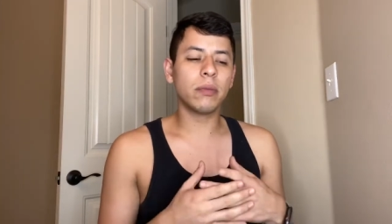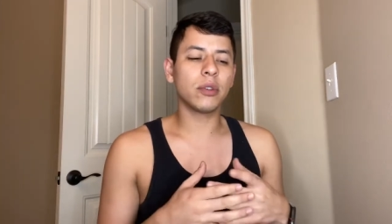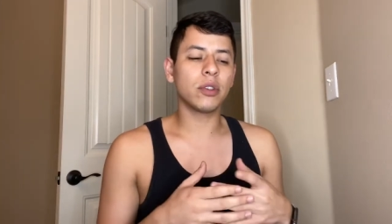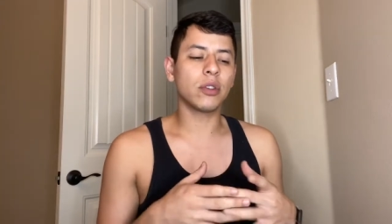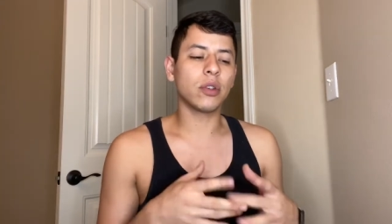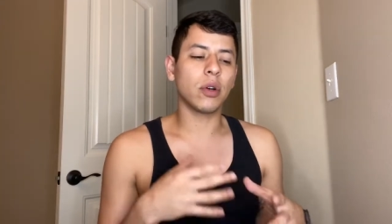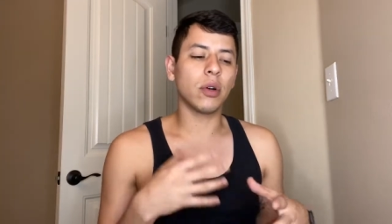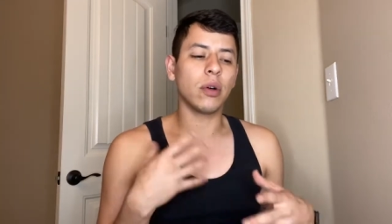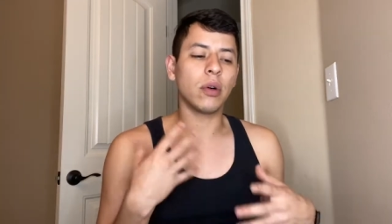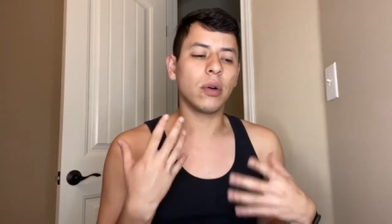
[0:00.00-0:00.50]

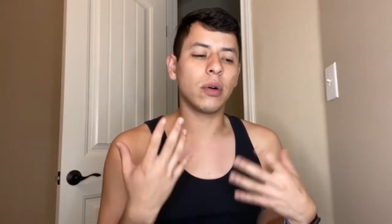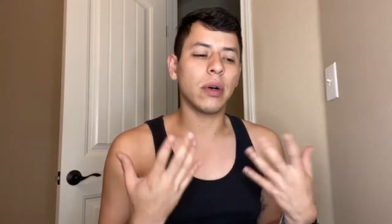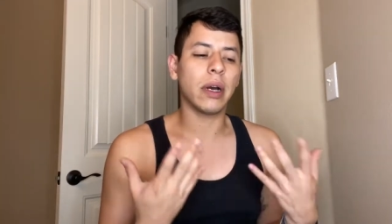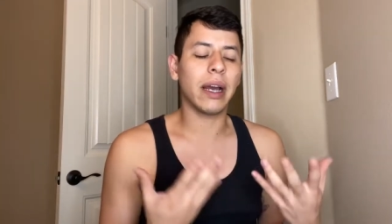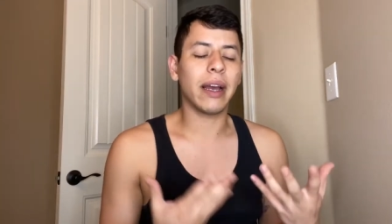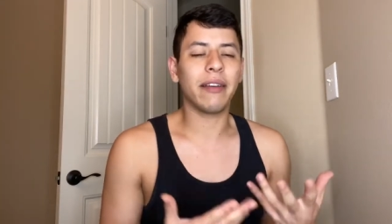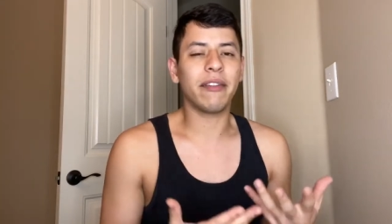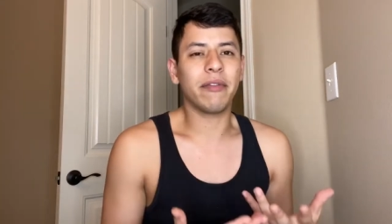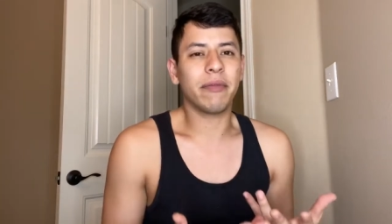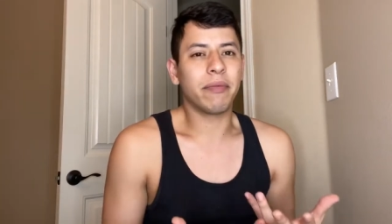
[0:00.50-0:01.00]
So
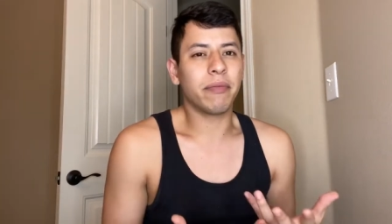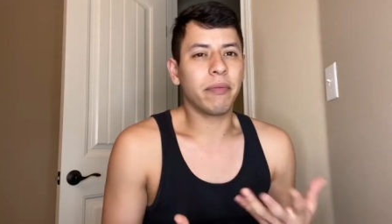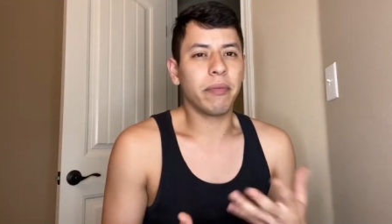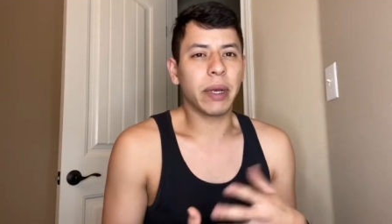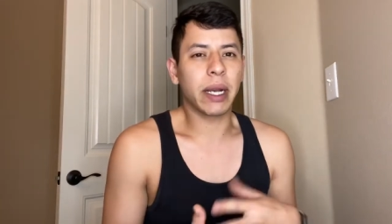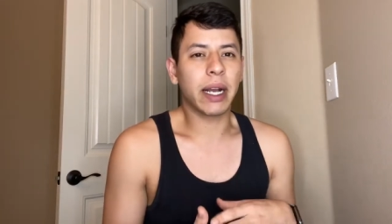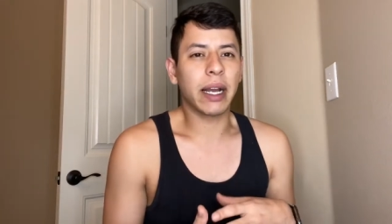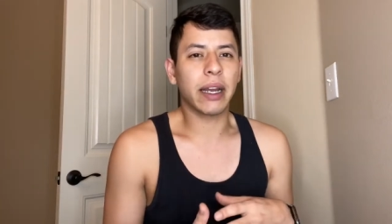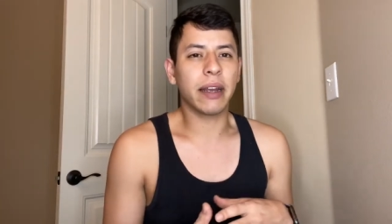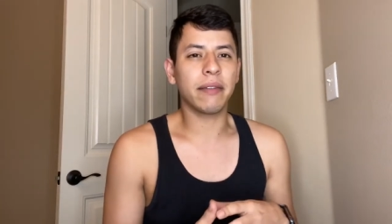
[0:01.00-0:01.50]
I've been
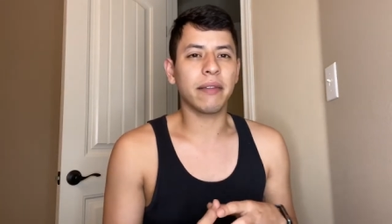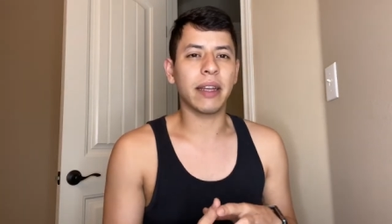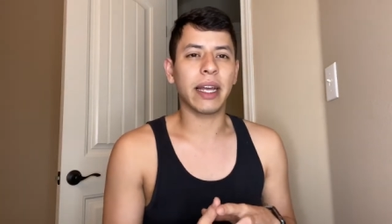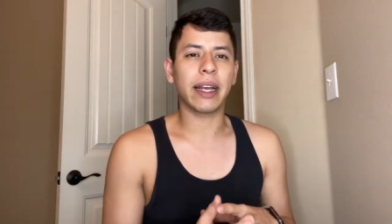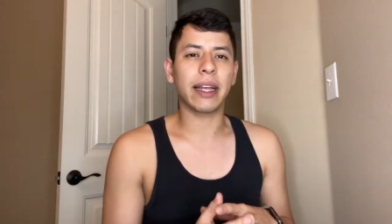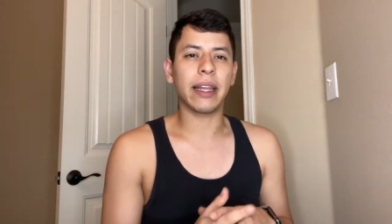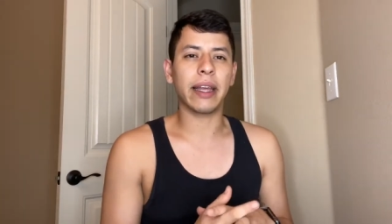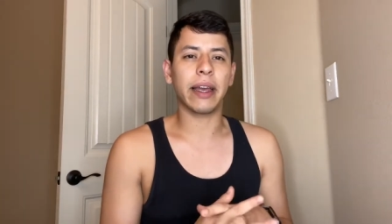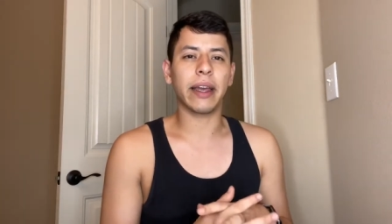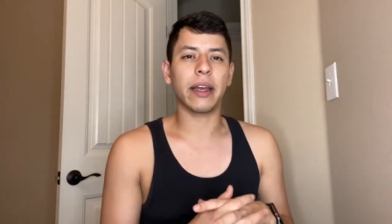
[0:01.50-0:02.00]
kind of like
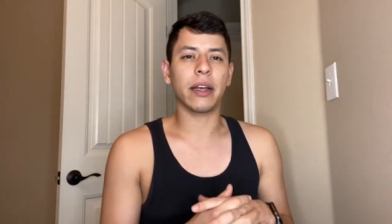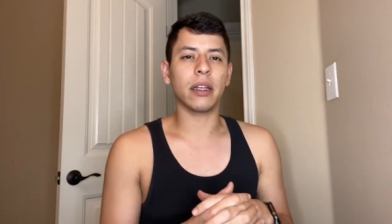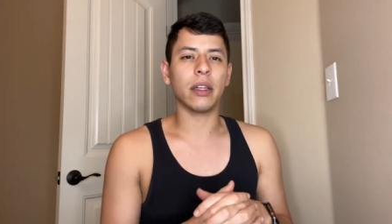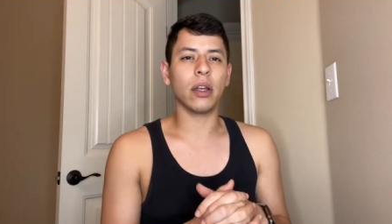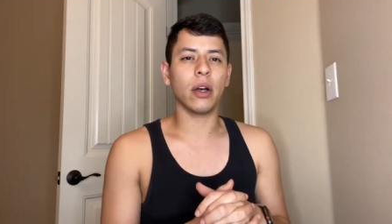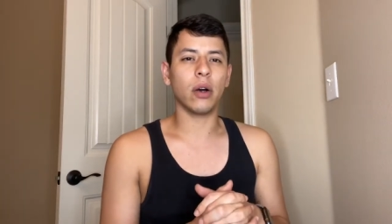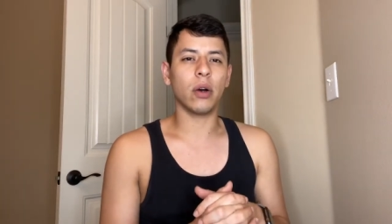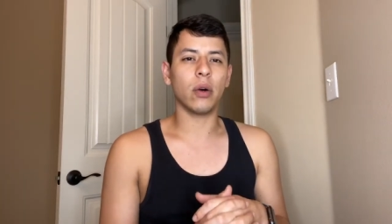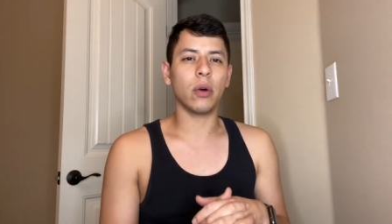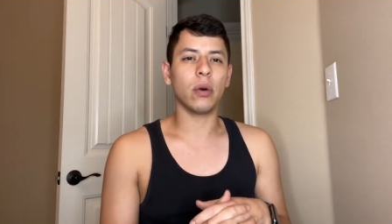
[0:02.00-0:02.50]
laying
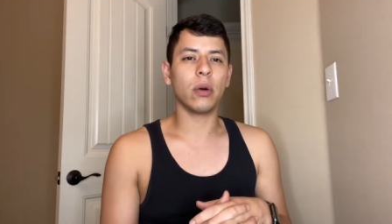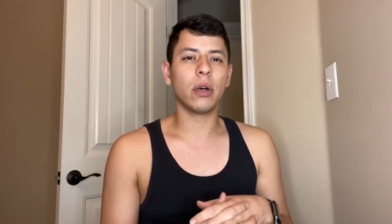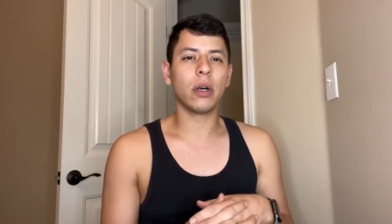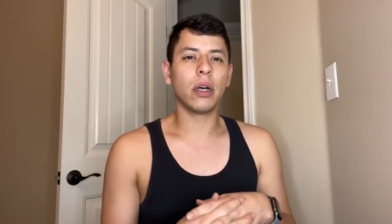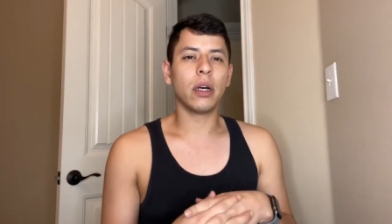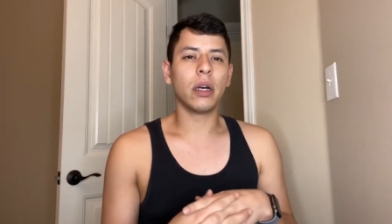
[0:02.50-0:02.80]
low,